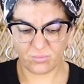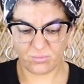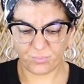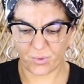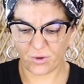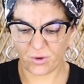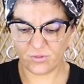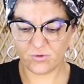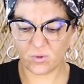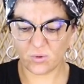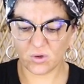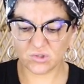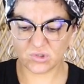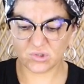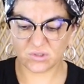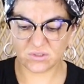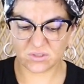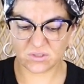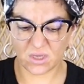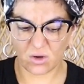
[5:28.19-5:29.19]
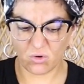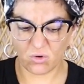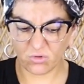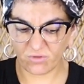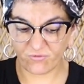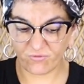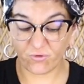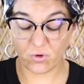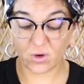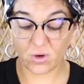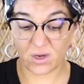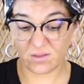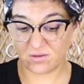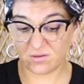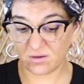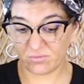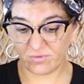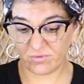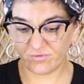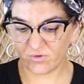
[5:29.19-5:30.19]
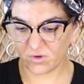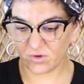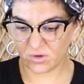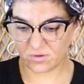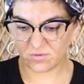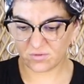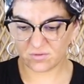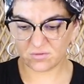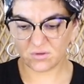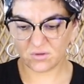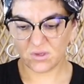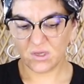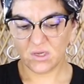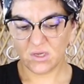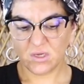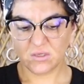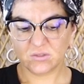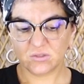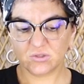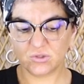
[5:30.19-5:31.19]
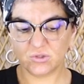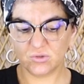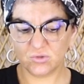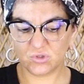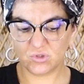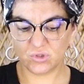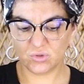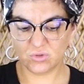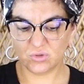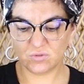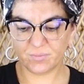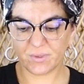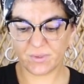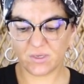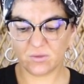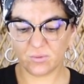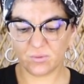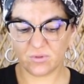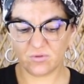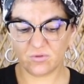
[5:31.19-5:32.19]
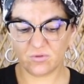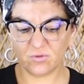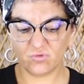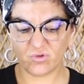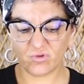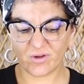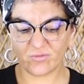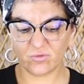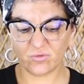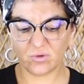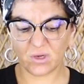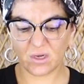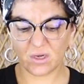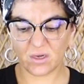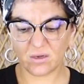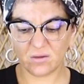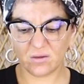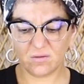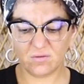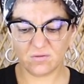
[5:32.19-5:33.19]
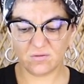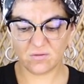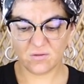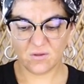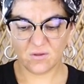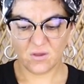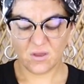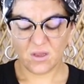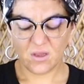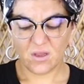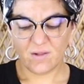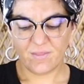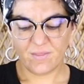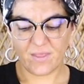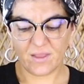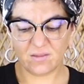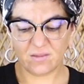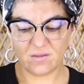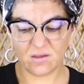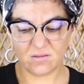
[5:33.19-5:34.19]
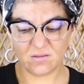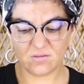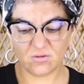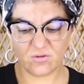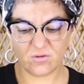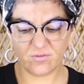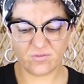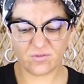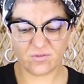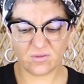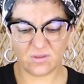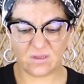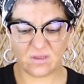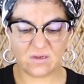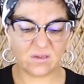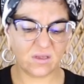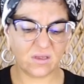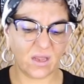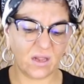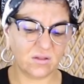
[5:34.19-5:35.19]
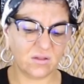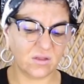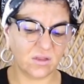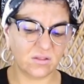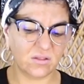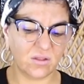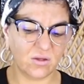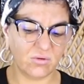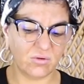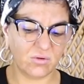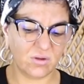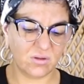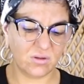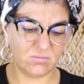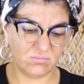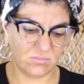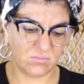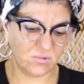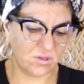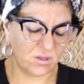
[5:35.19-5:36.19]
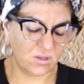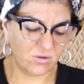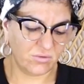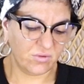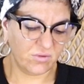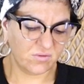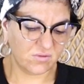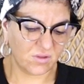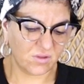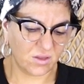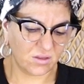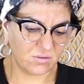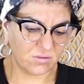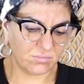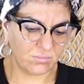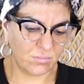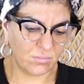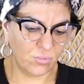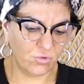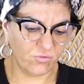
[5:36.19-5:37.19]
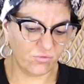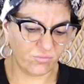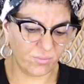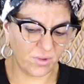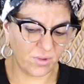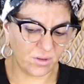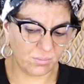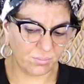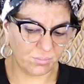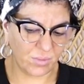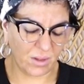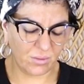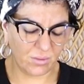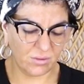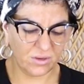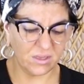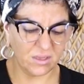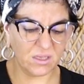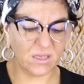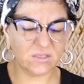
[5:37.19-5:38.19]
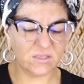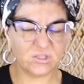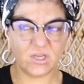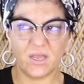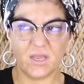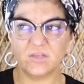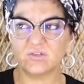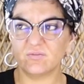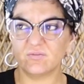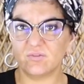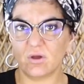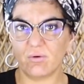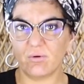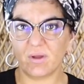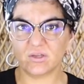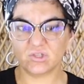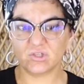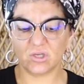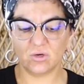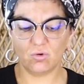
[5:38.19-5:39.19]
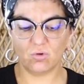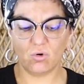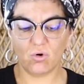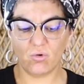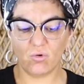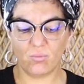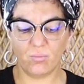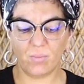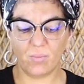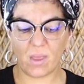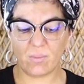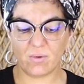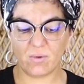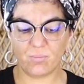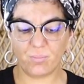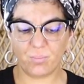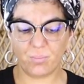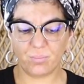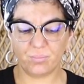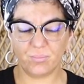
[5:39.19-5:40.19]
quadrants, all the four cards are reversed. Two twos paired with two travel cards. It does sort of indicate that there is like movement, a change of direction, or maybe